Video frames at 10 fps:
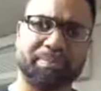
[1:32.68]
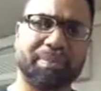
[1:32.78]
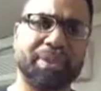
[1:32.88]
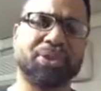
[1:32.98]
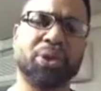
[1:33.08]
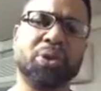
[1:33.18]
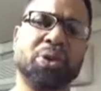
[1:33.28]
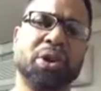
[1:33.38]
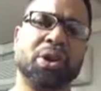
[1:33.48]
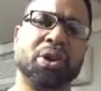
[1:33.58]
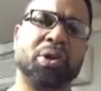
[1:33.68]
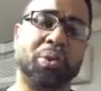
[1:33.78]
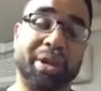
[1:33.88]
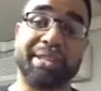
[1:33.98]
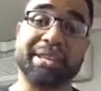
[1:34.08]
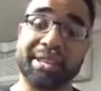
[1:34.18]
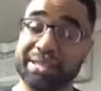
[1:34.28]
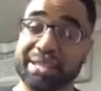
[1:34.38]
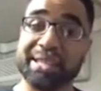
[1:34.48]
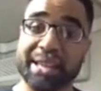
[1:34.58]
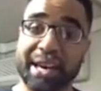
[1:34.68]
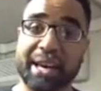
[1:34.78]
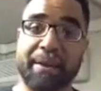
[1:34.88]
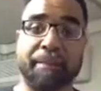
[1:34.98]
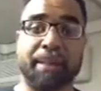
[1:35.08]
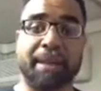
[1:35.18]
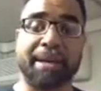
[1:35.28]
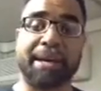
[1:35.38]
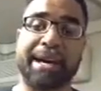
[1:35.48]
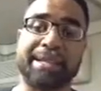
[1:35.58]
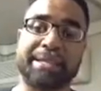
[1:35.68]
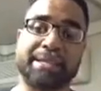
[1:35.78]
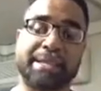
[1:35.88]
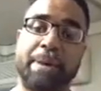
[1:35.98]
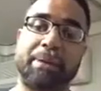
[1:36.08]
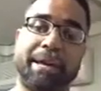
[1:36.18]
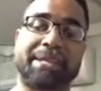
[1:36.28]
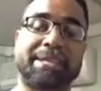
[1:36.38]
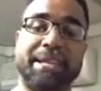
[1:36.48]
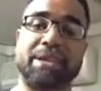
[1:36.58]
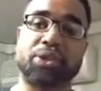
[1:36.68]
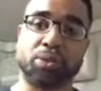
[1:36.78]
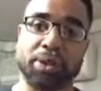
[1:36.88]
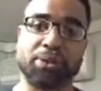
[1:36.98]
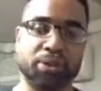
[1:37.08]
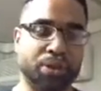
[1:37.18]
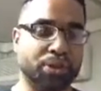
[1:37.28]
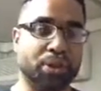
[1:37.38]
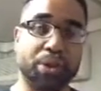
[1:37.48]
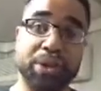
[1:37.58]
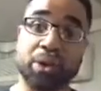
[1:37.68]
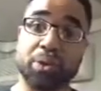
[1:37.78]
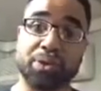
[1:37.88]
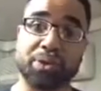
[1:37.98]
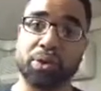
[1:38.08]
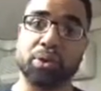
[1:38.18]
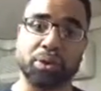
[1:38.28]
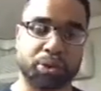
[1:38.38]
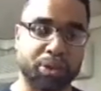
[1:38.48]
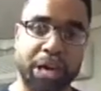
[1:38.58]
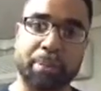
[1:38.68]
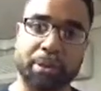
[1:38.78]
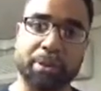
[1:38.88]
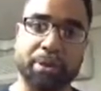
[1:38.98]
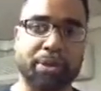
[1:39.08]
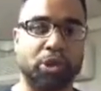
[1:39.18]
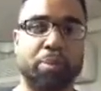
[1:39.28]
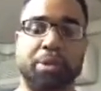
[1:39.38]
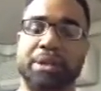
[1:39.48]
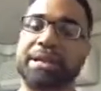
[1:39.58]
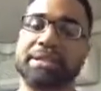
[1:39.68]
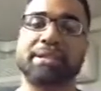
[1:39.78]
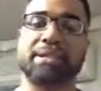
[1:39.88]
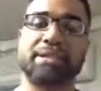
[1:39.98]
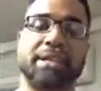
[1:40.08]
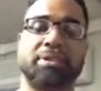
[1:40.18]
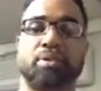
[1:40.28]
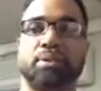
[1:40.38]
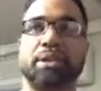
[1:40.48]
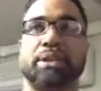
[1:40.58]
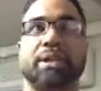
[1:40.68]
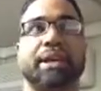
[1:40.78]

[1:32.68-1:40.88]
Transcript: So what he did, he said, yeah. Now at this time, like I said, he's 22 years old. He owns his own little shop here that's open like 6 days a week.